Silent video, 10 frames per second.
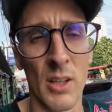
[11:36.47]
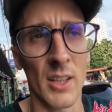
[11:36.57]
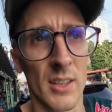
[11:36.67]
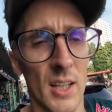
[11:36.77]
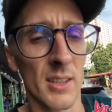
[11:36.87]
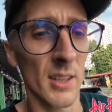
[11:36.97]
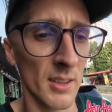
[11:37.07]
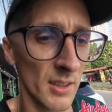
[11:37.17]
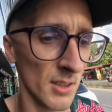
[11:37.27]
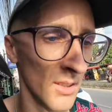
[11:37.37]
like that
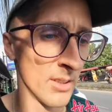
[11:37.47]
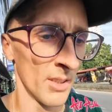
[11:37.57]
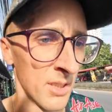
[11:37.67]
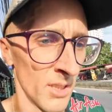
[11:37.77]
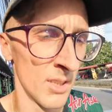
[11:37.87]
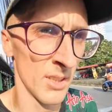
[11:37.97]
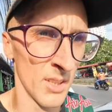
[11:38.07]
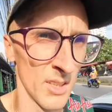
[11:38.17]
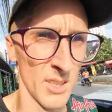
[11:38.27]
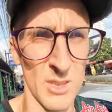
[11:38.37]
and uh,
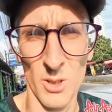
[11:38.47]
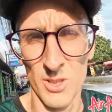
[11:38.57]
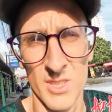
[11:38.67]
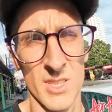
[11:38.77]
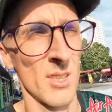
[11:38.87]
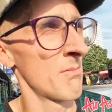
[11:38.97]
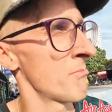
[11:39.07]
it costs